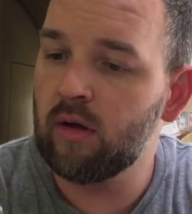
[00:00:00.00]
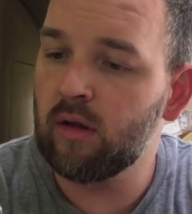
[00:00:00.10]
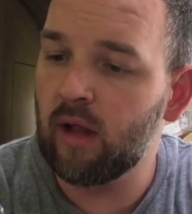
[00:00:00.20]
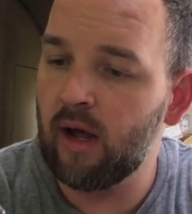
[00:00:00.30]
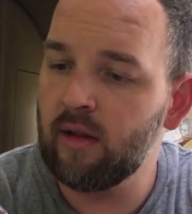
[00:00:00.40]

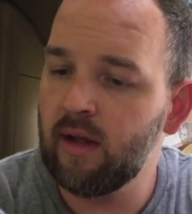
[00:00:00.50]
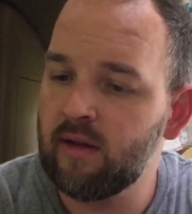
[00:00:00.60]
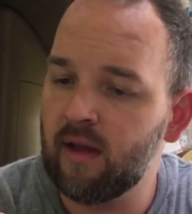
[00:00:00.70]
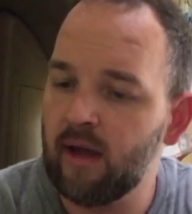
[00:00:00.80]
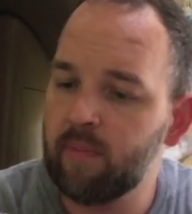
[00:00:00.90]
Lightly
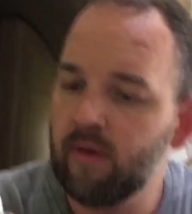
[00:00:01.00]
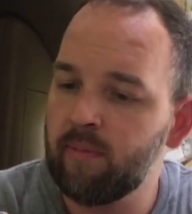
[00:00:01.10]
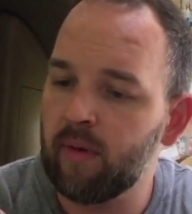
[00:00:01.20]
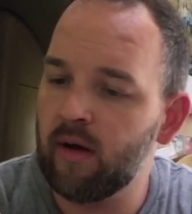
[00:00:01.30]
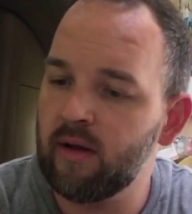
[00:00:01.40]
dampen
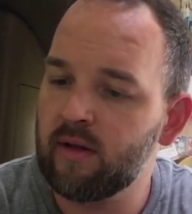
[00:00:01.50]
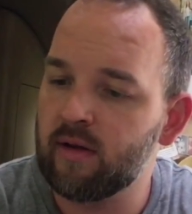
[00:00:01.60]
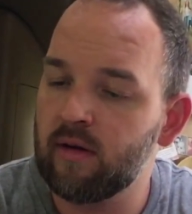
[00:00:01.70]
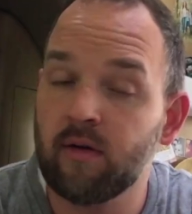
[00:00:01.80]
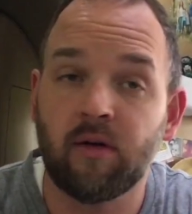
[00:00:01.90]
bonding
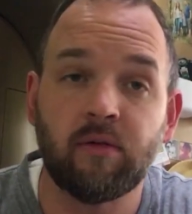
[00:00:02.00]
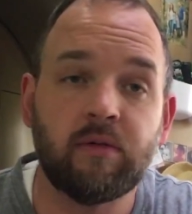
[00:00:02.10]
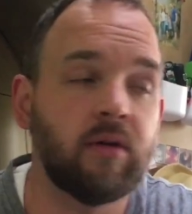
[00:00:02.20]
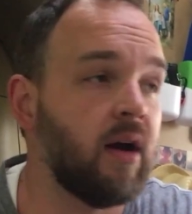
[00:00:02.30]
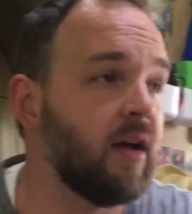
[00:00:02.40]
surface. Oh,
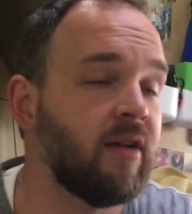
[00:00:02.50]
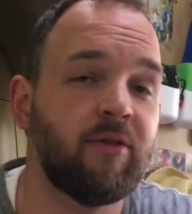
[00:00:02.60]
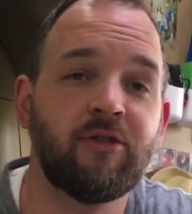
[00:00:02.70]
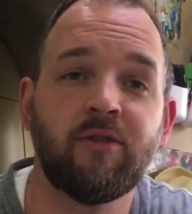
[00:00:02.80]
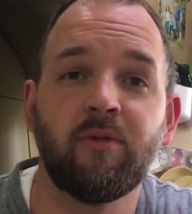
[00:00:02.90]
I guess
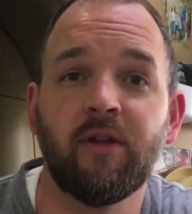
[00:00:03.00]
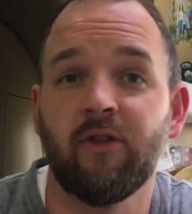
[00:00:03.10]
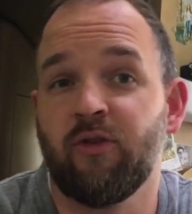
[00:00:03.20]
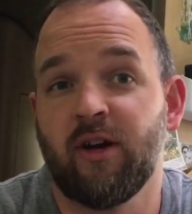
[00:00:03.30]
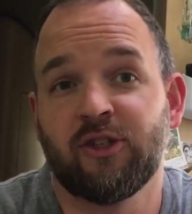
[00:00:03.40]
we should read
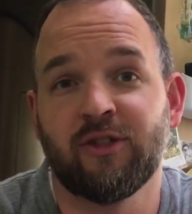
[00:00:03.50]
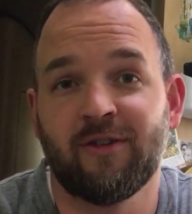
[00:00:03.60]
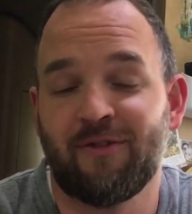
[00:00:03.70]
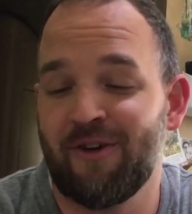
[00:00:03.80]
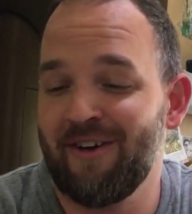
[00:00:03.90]
the
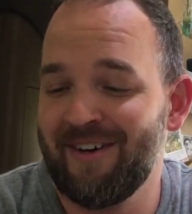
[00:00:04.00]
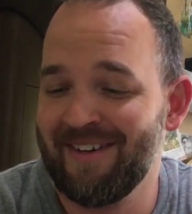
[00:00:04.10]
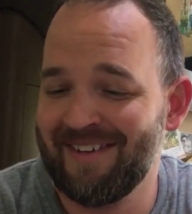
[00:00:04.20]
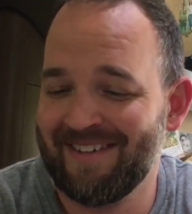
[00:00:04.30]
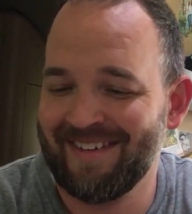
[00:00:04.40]
directions
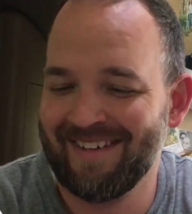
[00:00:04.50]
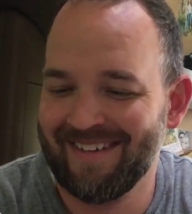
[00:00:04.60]
first.